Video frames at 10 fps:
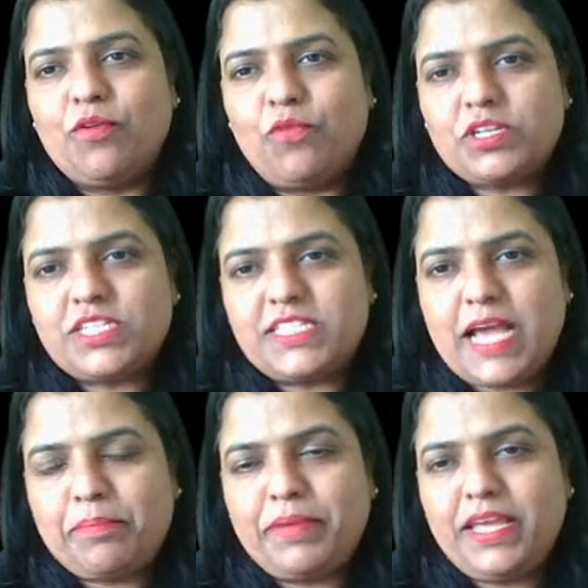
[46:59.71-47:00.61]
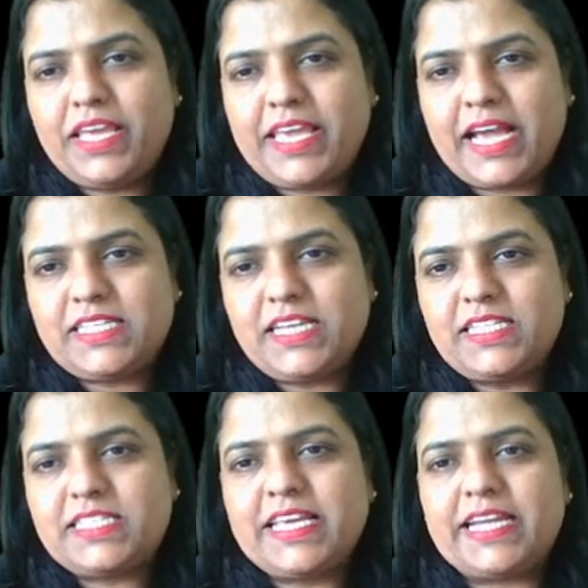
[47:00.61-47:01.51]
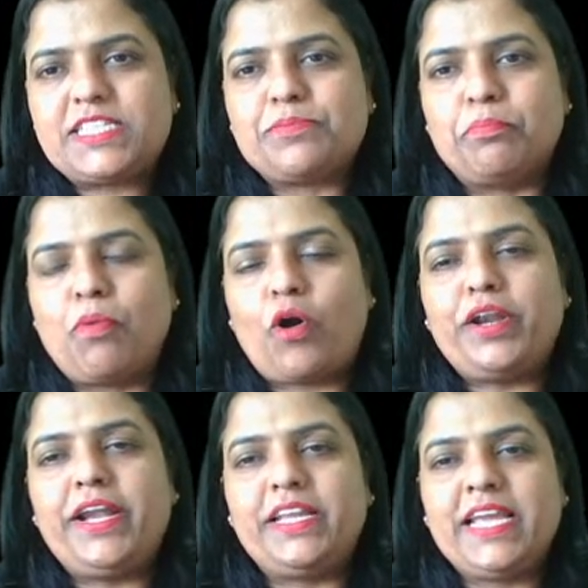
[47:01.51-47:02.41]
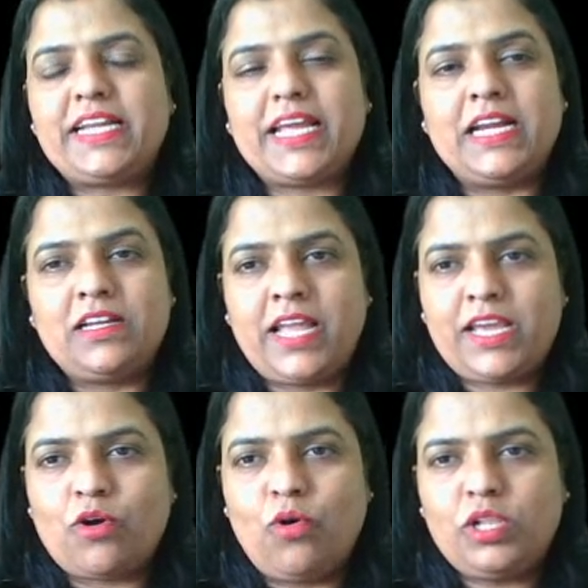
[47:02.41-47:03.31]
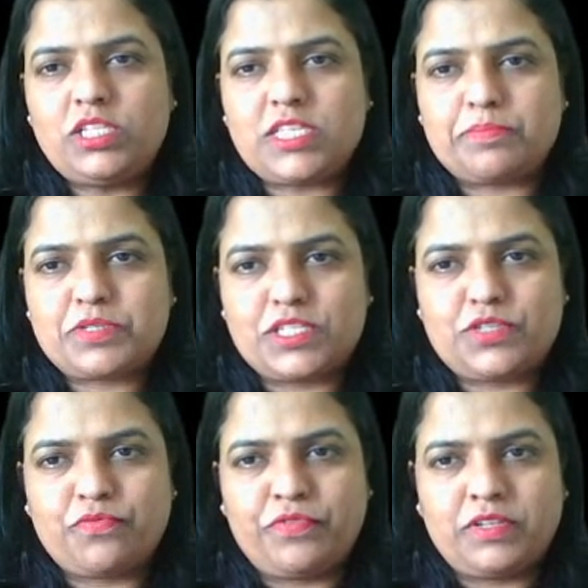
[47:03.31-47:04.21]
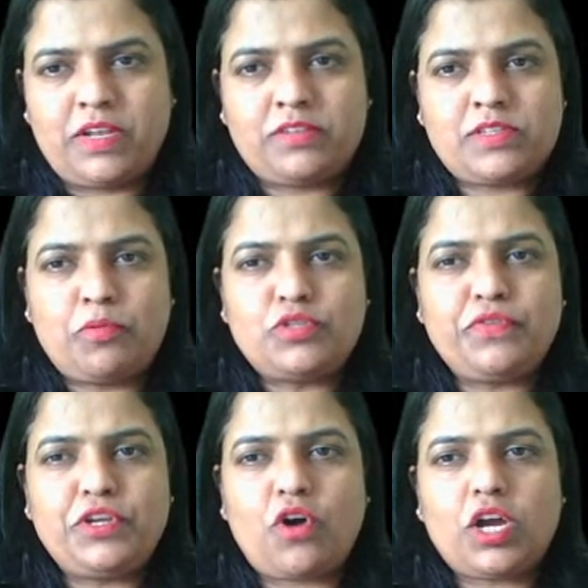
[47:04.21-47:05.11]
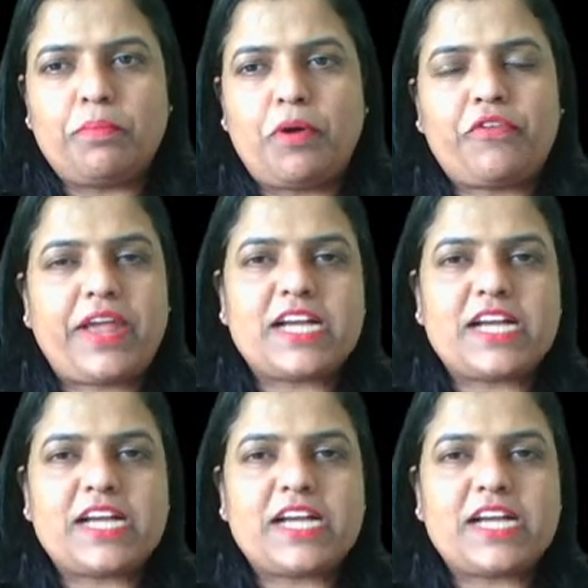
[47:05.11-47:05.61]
What is happening? Catalyst gets bonded, get like all the substance will, suppose we talk about